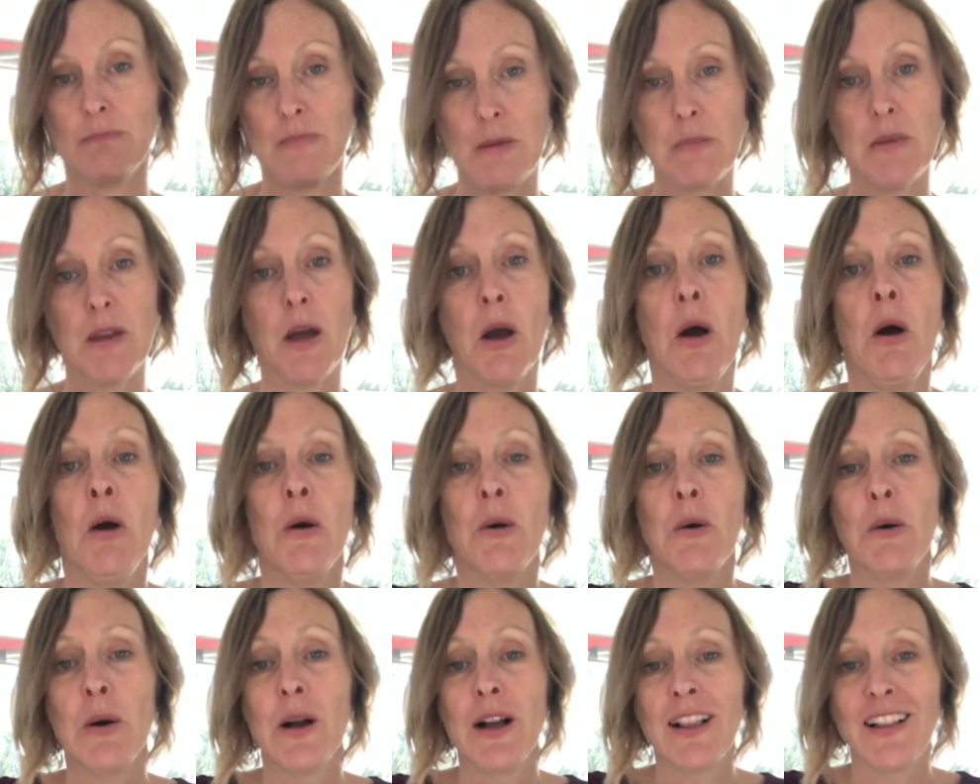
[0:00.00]
Maybe I
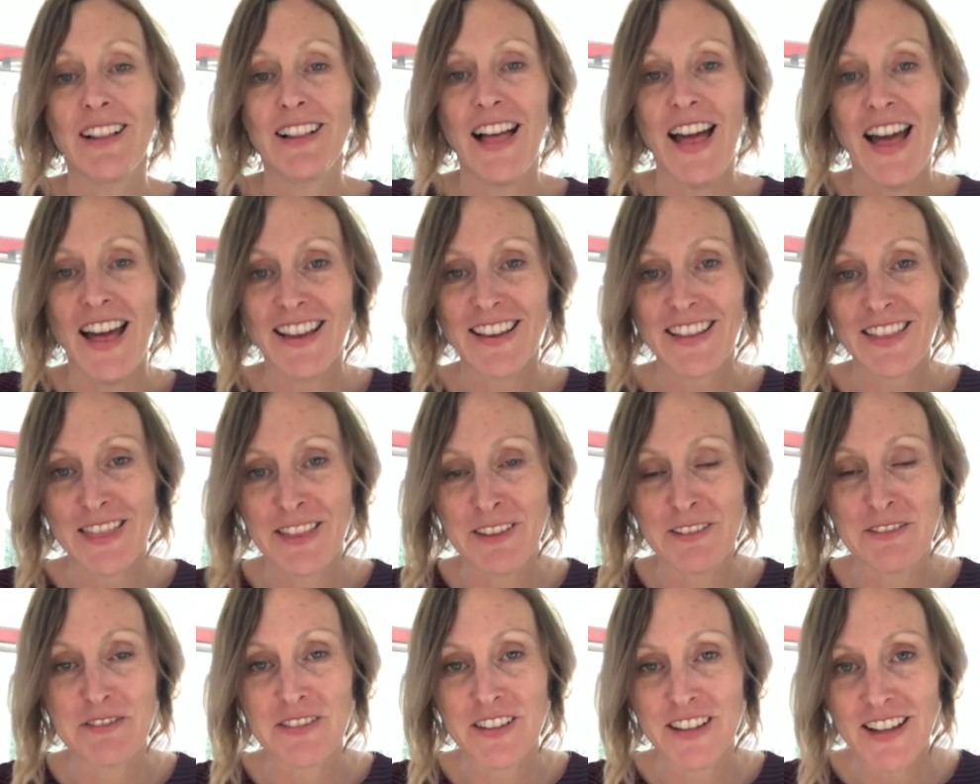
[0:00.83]
will edit
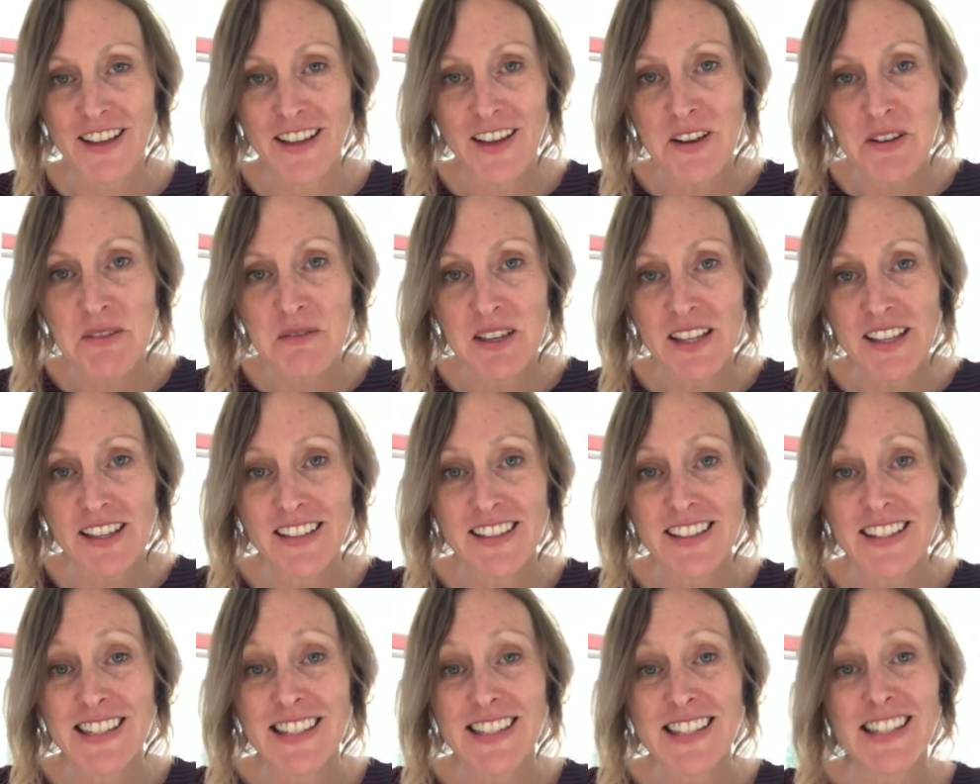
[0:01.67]
the video
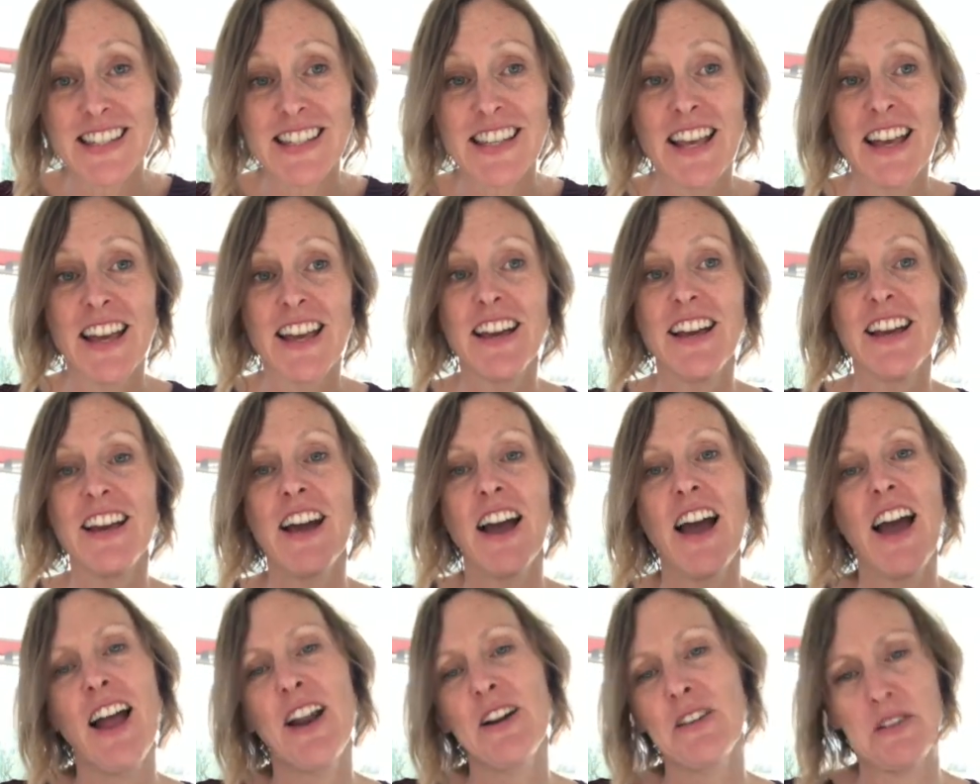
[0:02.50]
because
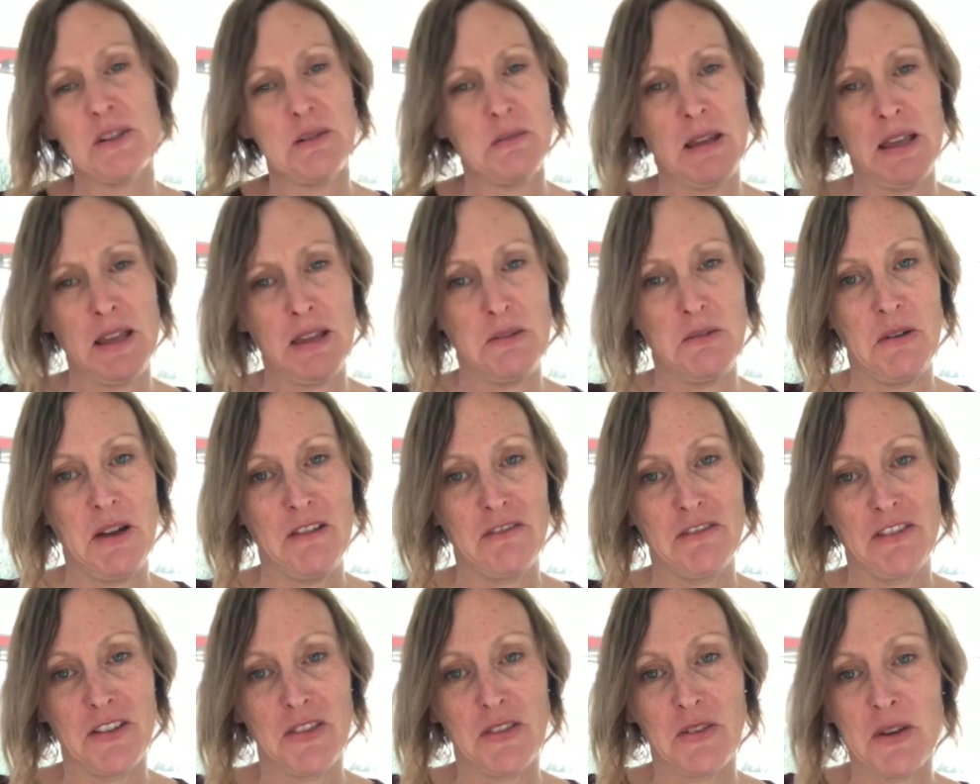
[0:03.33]
I don't want to make you wait
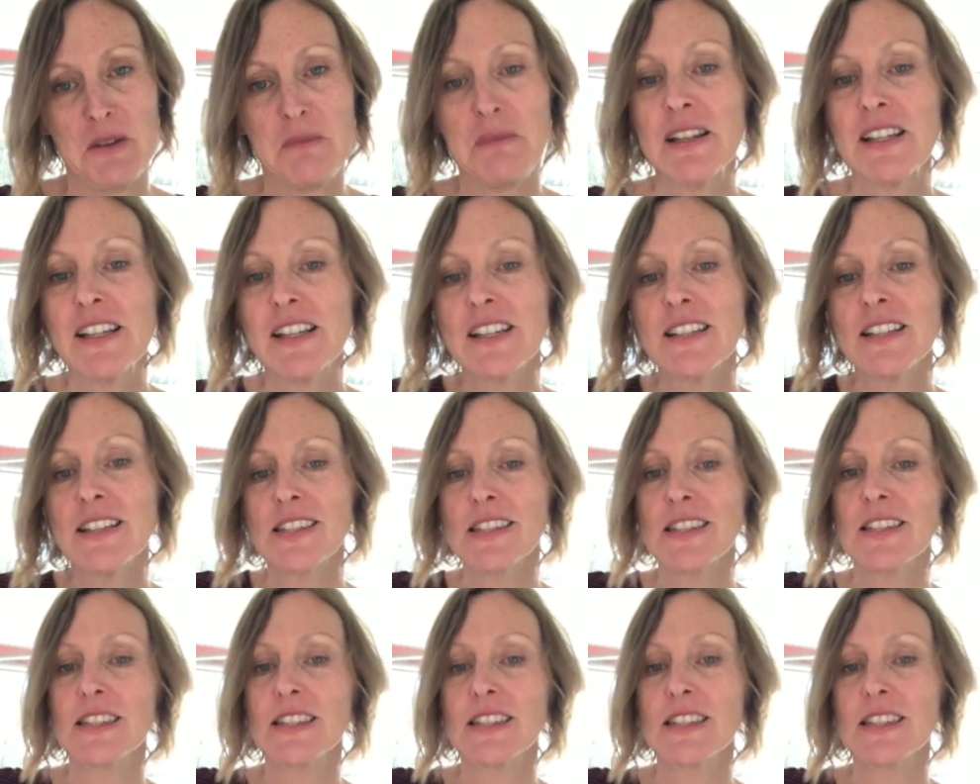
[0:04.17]
for 3 minutes,